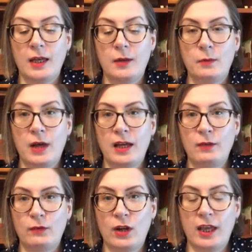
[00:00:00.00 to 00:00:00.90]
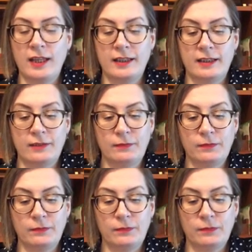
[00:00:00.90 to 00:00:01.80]
"My friend,
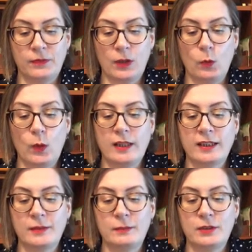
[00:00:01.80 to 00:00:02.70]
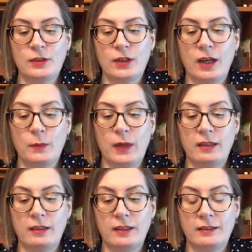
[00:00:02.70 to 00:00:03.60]
welcome to the
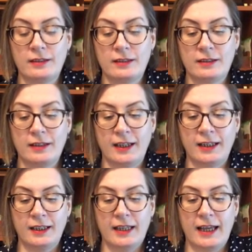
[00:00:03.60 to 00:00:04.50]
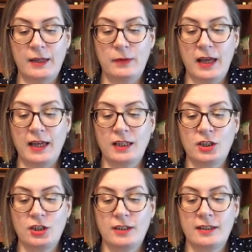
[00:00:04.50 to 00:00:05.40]
Carpathians. I am
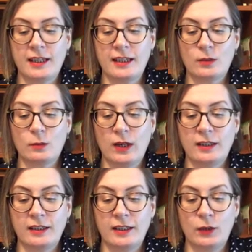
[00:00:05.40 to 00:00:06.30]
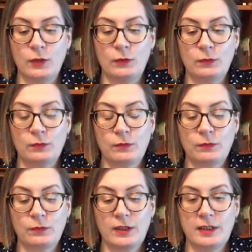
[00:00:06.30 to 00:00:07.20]
anxiously expecting you.
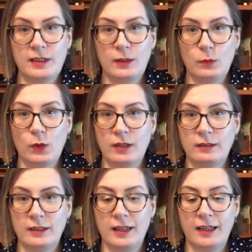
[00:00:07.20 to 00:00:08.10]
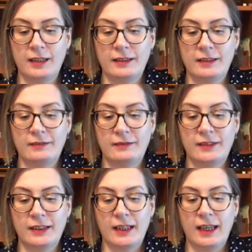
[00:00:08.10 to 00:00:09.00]
Sleep well tonight.
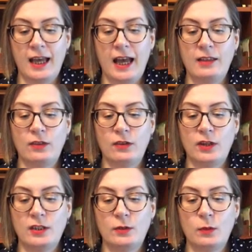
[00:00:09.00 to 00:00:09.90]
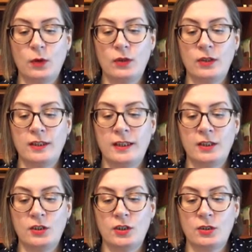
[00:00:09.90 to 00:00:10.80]
At 3 tomorrow the
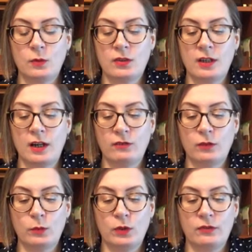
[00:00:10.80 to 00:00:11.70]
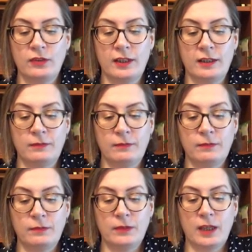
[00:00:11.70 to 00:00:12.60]
diligence will start for Bukovina.
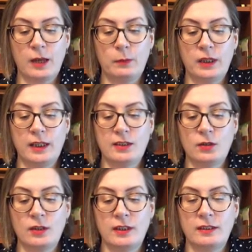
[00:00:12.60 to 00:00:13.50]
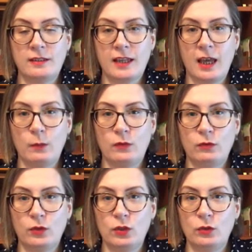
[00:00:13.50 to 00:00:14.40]
A place on it is kept for
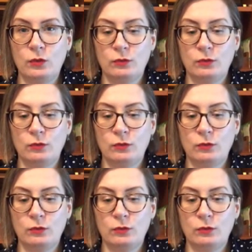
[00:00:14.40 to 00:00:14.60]
you.